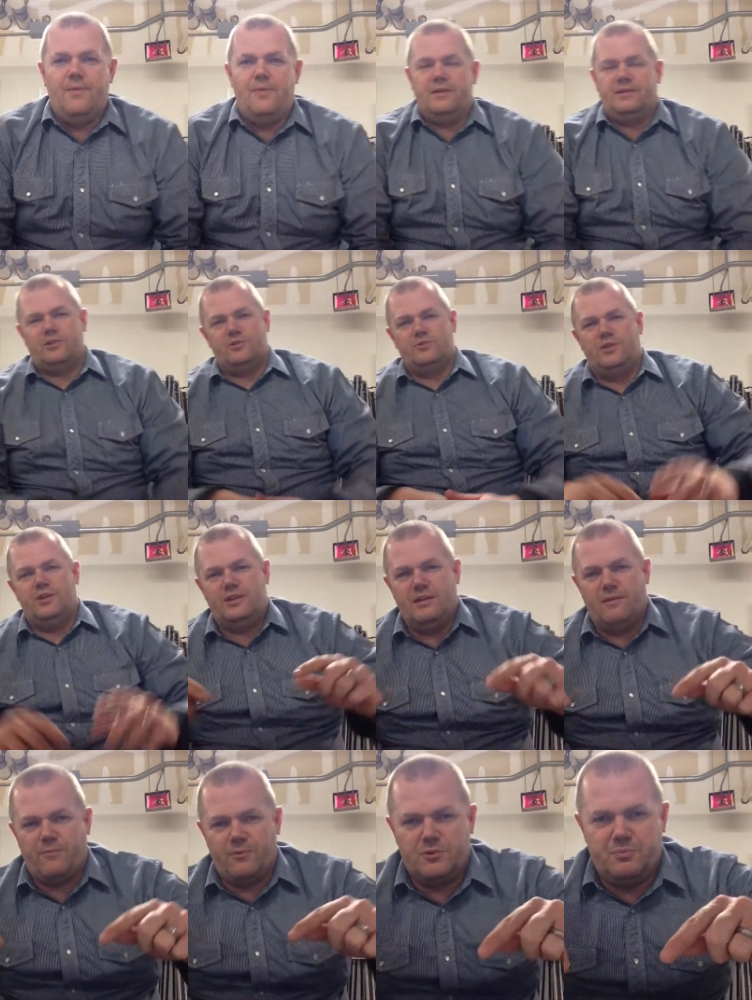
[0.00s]
this is the
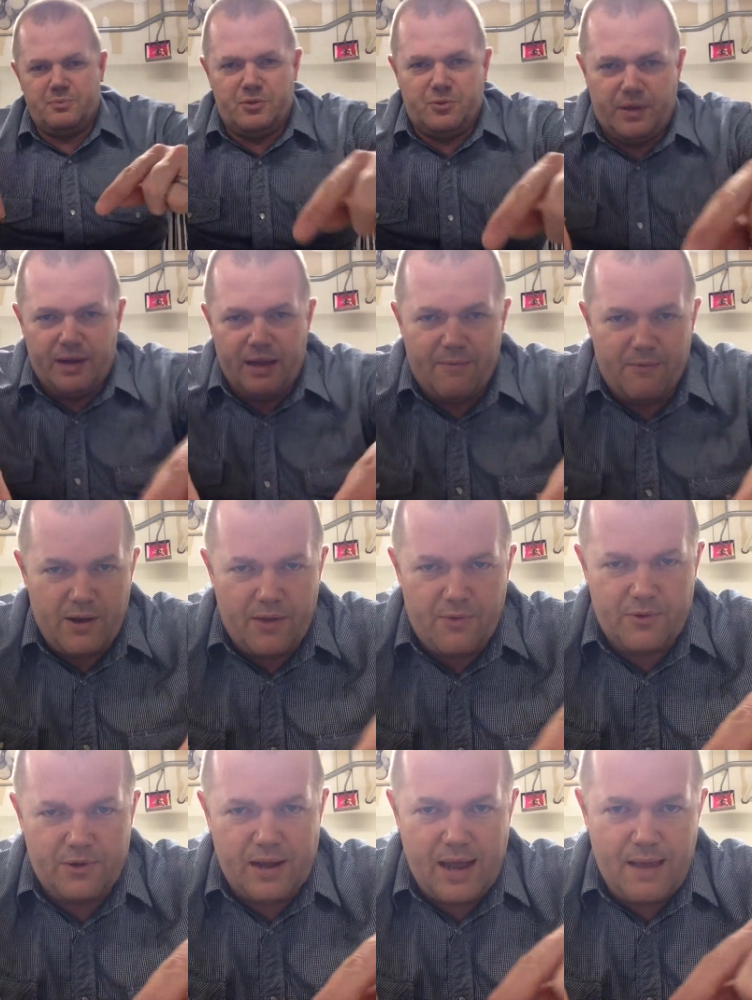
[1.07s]
difference between every
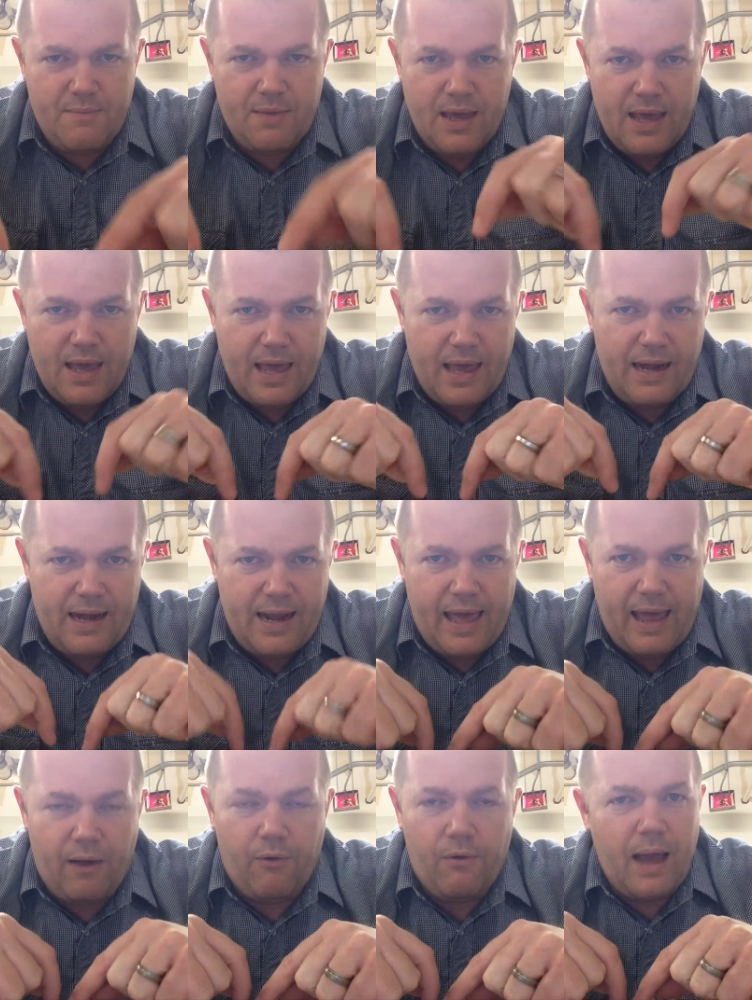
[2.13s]
other time and
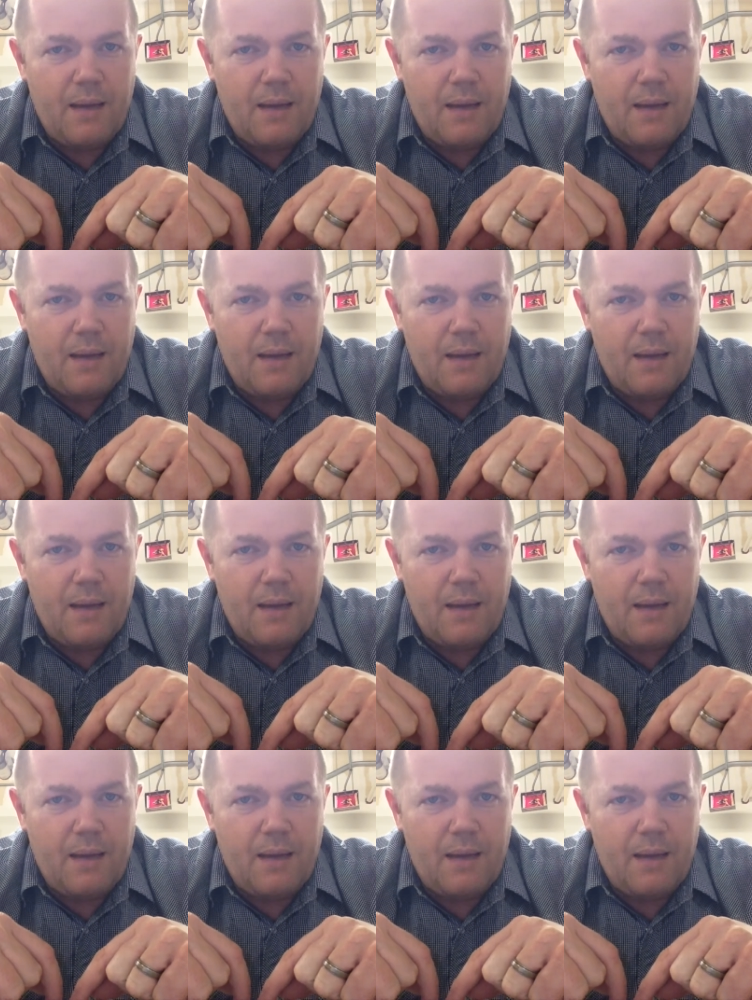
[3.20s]
now.